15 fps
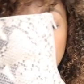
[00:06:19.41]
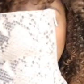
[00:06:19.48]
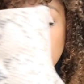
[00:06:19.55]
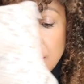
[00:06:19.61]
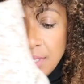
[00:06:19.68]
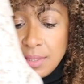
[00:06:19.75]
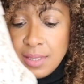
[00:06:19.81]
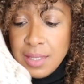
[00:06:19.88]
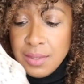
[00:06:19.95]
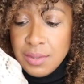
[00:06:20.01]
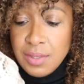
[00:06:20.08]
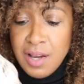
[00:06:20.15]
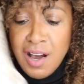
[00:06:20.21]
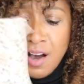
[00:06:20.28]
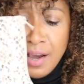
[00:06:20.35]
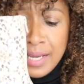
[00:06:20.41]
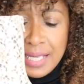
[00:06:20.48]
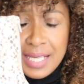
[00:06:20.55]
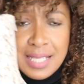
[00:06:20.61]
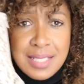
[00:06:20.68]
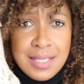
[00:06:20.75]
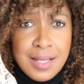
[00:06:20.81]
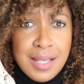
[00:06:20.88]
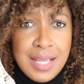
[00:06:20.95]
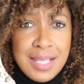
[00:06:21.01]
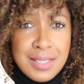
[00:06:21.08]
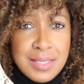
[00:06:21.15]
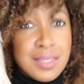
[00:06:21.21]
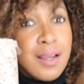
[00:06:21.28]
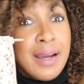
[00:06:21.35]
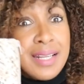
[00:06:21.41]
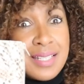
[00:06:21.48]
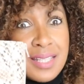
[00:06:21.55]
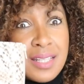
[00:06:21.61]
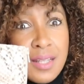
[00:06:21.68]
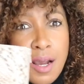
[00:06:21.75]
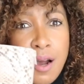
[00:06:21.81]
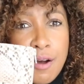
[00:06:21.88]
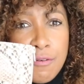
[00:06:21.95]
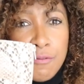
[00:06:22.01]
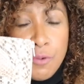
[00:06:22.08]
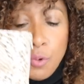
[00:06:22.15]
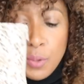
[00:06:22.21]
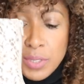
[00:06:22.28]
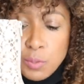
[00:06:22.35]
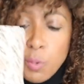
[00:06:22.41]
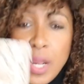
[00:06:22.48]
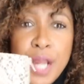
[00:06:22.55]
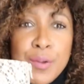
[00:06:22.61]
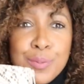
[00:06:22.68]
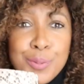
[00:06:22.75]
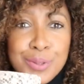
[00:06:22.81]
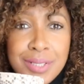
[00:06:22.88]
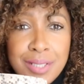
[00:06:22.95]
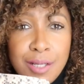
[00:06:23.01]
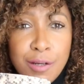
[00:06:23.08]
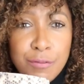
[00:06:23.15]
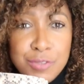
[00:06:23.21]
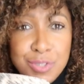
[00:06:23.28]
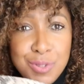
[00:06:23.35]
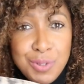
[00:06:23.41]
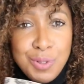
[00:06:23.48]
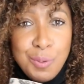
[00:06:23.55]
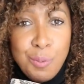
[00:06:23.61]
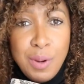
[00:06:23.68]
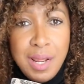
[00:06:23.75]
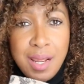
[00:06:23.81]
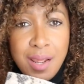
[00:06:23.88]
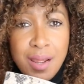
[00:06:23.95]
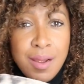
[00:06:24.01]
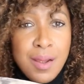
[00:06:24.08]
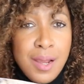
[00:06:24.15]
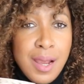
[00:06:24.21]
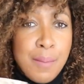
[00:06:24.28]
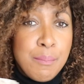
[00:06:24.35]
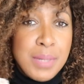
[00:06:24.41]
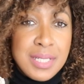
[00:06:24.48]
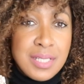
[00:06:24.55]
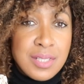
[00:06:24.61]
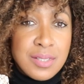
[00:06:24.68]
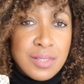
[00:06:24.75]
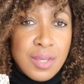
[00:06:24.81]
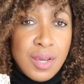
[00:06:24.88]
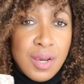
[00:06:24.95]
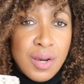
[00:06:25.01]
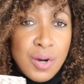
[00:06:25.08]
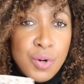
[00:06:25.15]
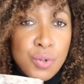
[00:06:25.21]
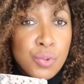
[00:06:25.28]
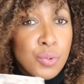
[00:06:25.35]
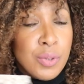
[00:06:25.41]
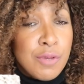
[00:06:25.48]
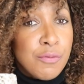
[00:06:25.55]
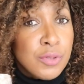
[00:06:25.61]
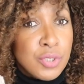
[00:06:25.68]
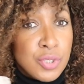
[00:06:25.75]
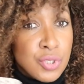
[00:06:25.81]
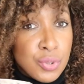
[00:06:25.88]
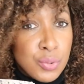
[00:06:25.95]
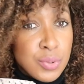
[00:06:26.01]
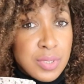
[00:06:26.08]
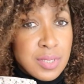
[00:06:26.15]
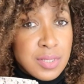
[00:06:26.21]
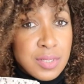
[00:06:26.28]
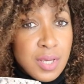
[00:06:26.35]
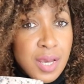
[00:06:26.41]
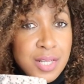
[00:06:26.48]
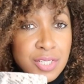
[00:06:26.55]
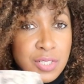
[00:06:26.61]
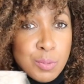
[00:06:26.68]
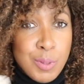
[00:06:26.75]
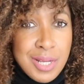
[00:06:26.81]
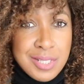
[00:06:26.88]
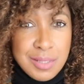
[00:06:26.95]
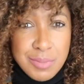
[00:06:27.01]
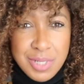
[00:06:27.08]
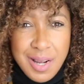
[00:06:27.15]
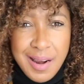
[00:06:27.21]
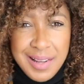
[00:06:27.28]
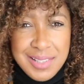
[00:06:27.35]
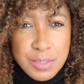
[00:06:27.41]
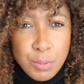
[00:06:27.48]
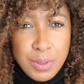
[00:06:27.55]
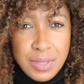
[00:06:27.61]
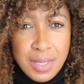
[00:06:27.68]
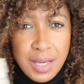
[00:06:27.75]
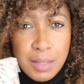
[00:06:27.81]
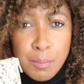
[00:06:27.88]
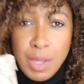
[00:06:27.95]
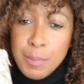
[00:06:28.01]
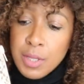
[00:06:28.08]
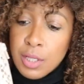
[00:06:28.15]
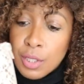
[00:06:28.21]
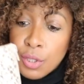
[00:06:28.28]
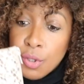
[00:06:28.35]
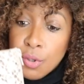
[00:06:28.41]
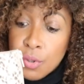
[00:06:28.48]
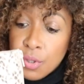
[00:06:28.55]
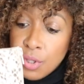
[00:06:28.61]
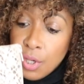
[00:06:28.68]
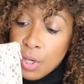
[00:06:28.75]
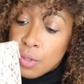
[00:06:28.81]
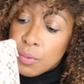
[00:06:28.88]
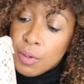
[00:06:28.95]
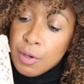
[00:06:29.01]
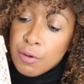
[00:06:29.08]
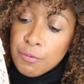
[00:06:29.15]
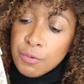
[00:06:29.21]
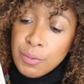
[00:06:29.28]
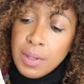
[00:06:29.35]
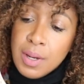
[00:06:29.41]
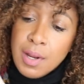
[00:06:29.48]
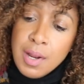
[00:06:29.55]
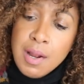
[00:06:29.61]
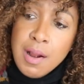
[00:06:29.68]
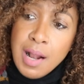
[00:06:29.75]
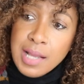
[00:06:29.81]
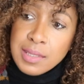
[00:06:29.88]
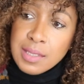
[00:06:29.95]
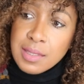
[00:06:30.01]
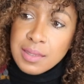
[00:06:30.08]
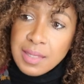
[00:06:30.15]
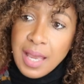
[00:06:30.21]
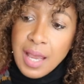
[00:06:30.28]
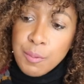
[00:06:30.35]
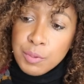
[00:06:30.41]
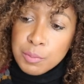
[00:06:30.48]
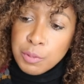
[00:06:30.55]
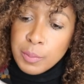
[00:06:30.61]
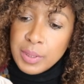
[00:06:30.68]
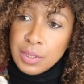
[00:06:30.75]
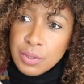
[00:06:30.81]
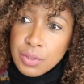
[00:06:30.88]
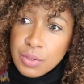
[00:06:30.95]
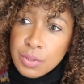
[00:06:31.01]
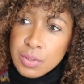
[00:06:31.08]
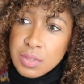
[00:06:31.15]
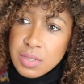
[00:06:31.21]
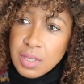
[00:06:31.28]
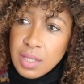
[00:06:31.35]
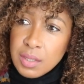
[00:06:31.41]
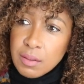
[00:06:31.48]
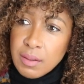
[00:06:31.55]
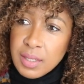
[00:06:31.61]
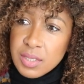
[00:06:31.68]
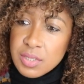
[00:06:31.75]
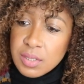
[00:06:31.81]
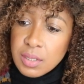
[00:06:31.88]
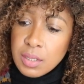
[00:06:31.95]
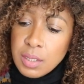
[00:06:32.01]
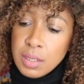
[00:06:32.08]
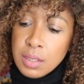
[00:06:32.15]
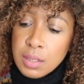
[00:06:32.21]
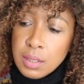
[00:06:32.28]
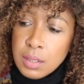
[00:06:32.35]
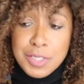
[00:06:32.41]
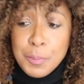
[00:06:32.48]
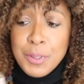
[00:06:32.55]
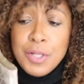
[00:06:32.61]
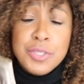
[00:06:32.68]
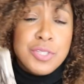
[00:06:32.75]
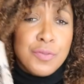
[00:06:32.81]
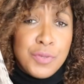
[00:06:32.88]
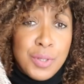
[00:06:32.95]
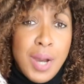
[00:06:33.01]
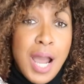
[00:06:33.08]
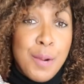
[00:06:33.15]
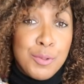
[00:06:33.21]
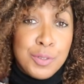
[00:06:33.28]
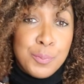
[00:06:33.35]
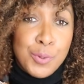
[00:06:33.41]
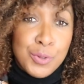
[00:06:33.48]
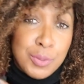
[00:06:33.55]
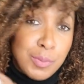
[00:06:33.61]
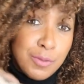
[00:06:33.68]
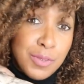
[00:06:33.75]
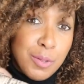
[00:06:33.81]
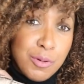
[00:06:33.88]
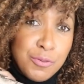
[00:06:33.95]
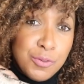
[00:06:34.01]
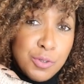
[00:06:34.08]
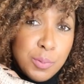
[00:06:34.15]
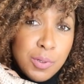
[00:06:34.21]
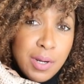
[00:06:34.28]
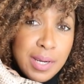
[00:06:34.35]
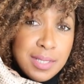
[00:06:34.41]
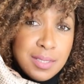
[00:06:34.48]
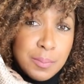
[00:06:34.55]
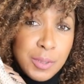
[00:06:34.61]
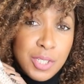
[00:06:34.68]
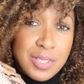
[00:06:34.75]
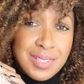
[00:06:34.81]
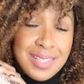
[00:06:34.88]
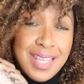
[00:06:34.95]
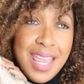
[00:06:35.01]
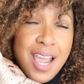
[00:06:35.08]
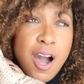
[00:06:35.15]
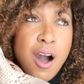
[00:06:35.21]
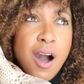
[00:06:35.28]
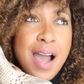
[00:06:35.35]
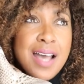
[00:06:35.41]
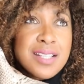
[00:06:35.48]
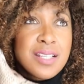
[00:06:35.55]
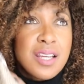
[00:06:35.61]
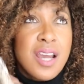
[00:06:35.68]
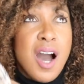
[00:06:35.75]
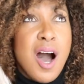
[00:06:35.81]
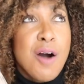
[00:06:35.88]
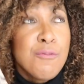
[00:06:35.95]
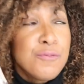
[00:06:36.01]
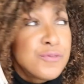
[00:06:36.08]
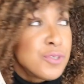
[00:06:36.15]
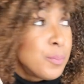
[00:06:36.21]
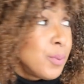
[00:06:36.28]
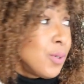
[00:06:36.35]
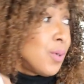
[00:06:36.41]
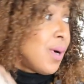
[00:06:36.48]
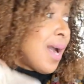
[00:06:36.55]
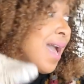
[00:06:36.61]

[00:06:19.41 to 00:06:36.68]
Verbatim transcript: because I think that the height is is nice enough or is wearable enough so you can wear a midi skirt or even a shorter skirt and just wear some tights with it and maybe a long coat over it. I think that would probably look good together actually to be honest with you, I would have bought them if they were full price because they are as comfortable